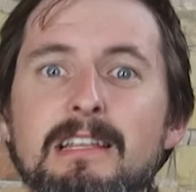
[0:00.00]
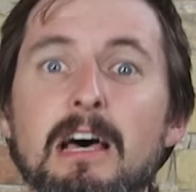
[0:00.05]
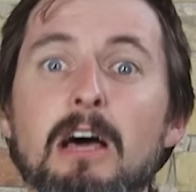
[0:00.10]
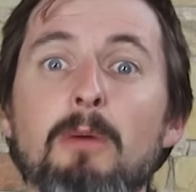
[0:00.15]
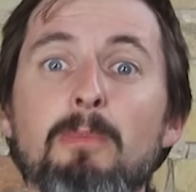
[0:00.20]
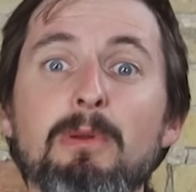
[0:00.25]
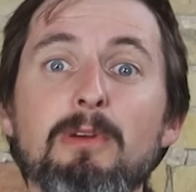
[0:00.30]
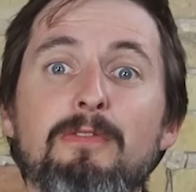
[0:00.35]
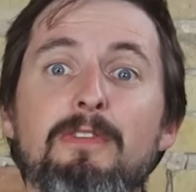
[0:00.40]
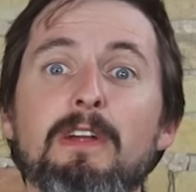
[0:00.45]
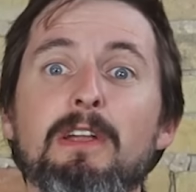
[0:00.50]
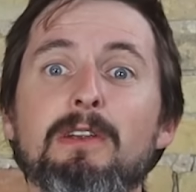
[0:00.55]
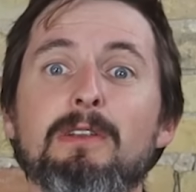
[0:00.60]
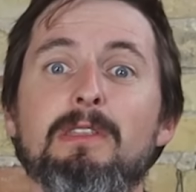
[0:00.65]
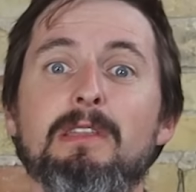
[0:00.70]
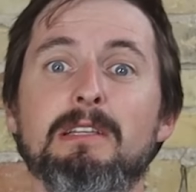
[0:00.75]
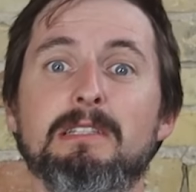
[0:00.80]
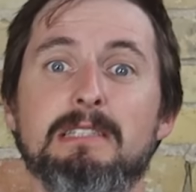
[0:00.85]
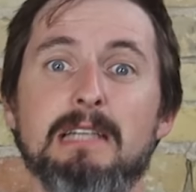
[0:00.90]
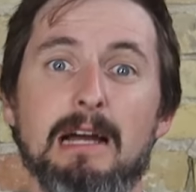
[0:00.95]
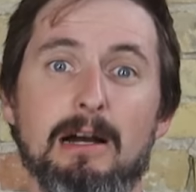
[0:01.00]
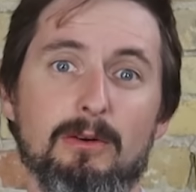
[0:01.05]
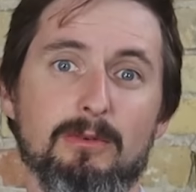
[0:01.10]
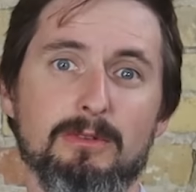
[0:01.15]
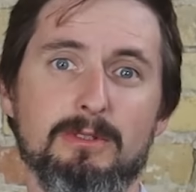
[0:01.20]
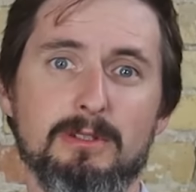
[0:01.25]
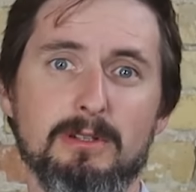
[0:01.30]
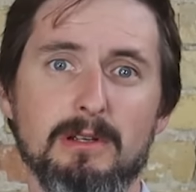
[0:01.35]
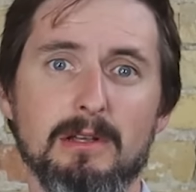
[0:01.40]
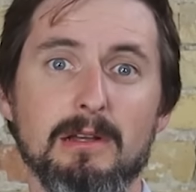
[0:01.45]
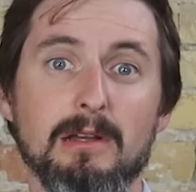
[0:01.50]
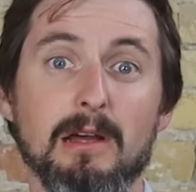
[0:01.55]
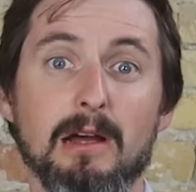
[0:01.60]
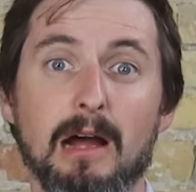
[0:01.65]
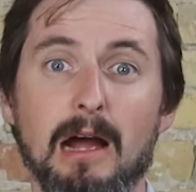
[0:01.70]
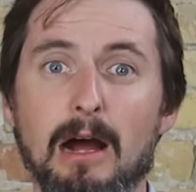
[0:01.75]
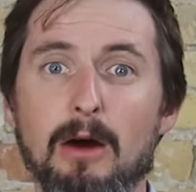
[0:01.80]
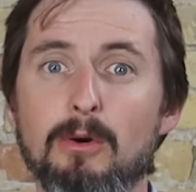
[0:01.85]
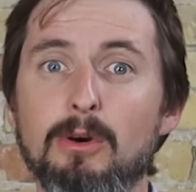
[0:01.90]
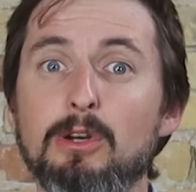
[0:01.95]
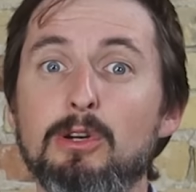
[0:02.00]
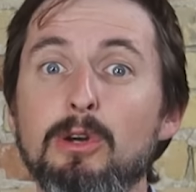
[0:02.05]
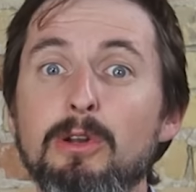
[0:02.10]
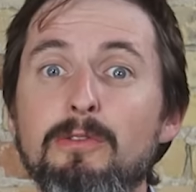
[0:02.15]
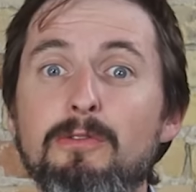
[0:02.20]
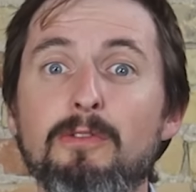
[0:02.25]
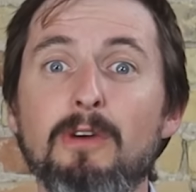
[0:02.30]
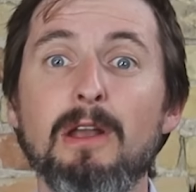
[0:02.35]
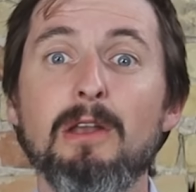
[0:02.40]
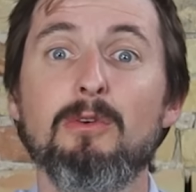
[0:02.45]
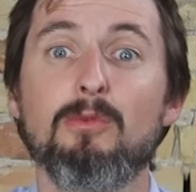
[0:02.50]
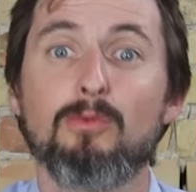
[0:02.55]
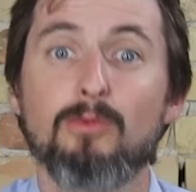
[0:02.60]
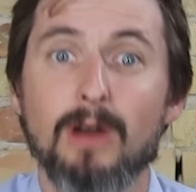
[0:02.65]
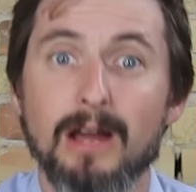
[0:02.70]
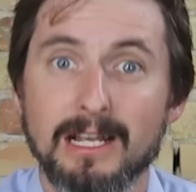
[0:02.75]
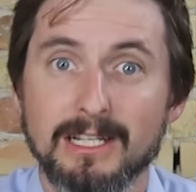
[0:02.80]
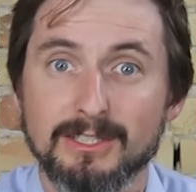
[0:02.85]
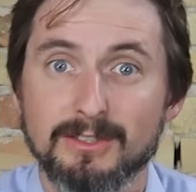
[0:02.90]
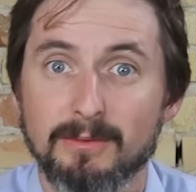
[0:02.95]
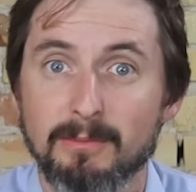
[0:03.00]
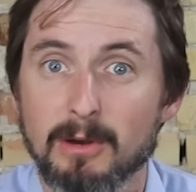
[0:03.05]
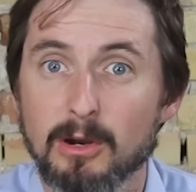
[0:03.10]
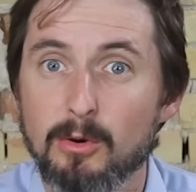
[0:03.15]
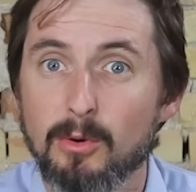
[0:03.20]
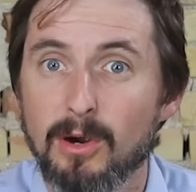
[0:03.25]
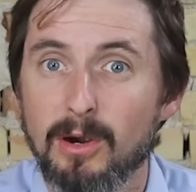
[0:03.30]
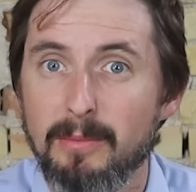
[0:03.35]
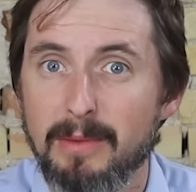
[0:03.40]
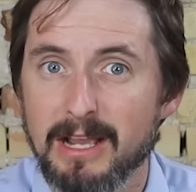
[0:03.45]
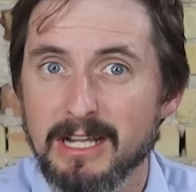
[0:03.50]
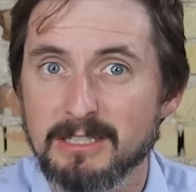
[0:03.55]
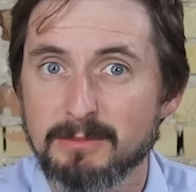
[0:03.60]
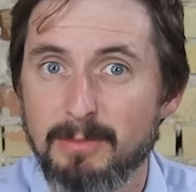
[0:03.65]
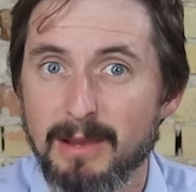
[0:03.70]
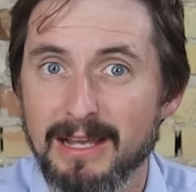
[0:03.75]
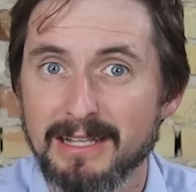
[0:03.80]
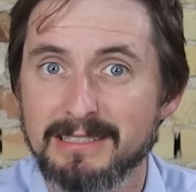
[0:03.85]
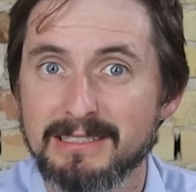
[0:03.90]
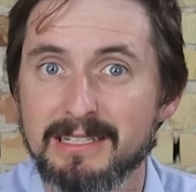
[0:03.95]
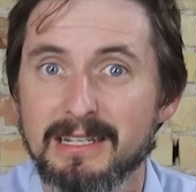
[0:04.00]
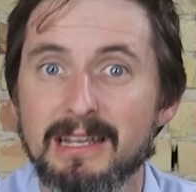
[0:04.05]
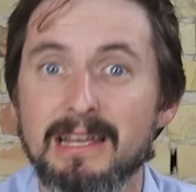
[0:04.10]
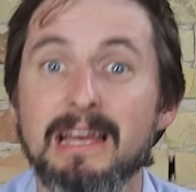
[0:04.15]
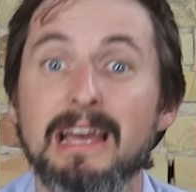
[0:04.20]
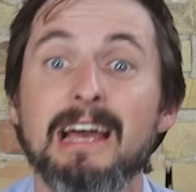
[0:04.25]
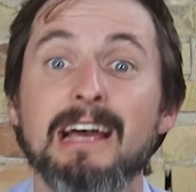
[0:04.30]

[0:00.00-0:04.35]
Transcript: To help you figure this out, our good friend Russ from Aquarimax Pets